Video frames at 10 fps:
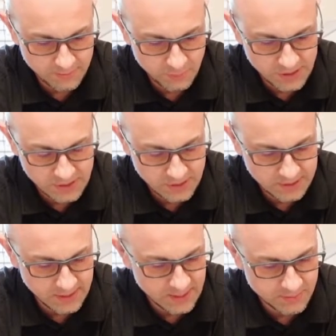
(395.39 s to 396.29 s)
brings to the
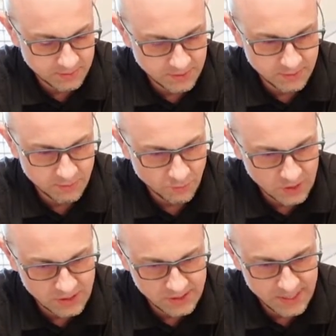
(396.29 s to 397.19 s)
table and
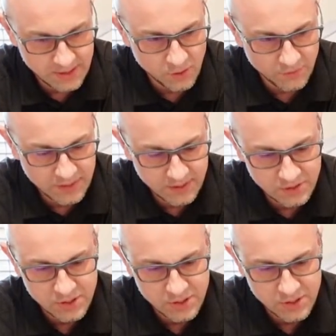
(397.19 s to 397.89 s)
what it's saying over here.